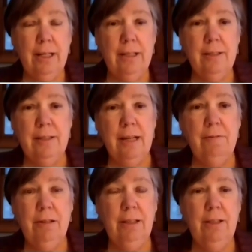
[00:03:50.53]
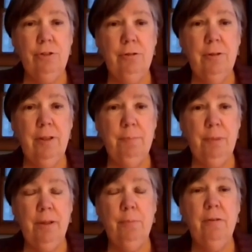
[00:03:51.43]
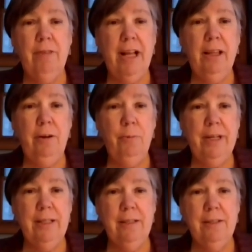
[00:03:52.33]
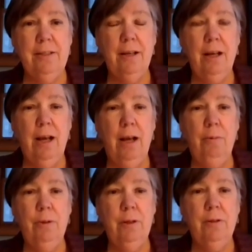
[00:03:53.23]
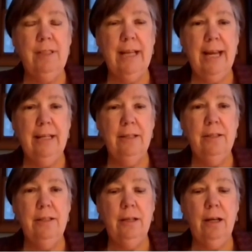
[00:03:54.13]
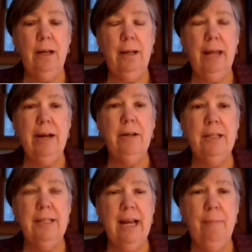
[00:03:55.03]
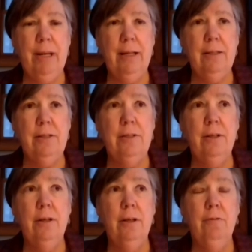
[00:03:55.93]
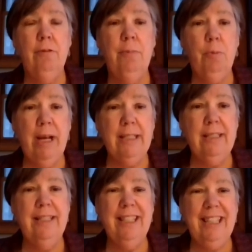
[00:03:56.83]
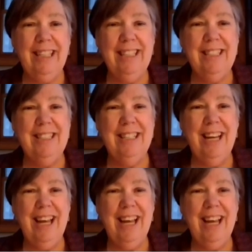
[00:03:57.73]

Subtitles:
It is definitely true that the prevailing winds will send air contaminants from the west to the east.